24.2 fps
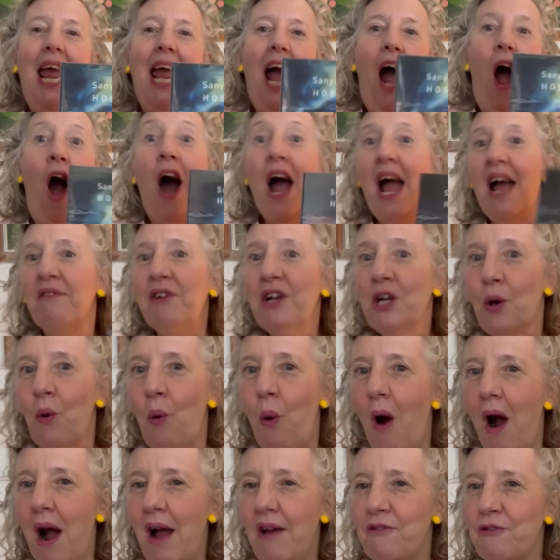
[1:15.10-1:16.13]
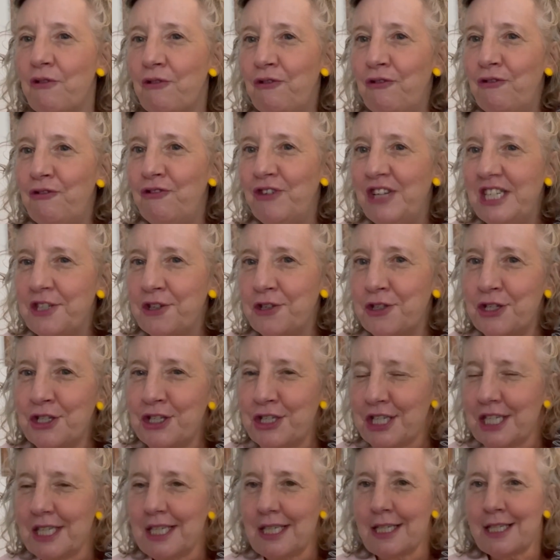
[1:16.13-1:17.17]
I haven't quite finished
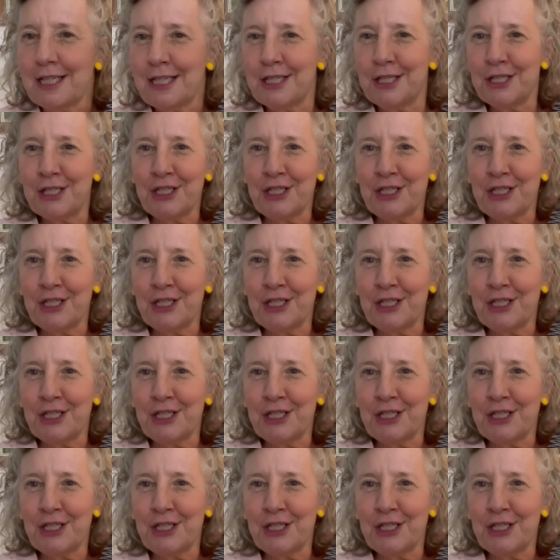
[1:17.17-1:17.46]
it,